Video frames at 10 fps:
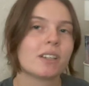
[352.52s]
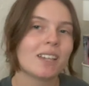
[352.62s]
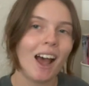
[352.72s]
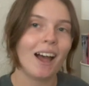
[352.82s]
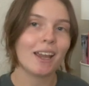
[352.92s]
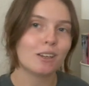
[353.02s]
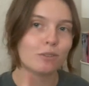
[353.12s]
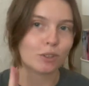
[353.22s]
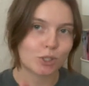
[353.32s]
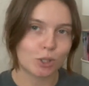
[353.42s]
tied
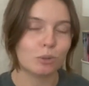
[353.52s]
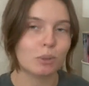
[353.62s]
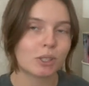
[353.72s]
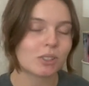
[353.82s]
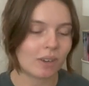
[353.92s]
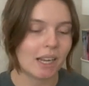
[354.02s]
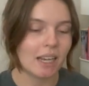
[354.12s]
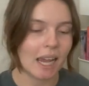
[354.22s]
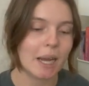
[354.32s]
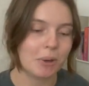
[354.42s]
for 2 books right
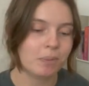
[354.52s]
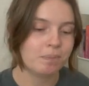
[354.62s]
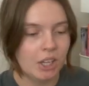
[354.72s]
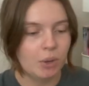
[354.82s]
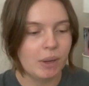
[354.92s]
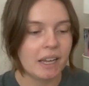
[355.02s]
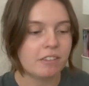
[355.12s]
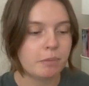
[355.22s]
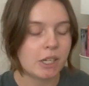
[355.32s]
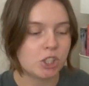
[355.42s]
now. We
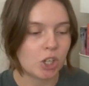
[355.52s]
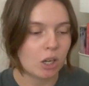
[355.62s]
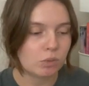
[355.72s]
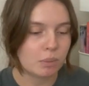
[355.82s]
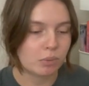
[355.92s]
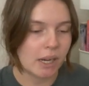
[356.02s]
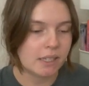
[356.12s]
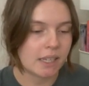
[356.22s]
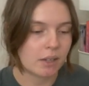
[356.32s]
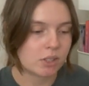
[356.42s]
have my genre
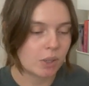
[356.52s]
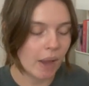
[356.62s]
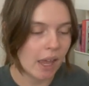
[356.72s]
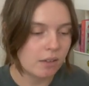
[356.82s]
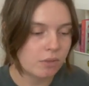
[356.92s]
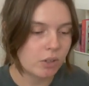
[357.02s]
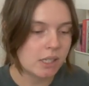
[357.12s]
breakdown. So every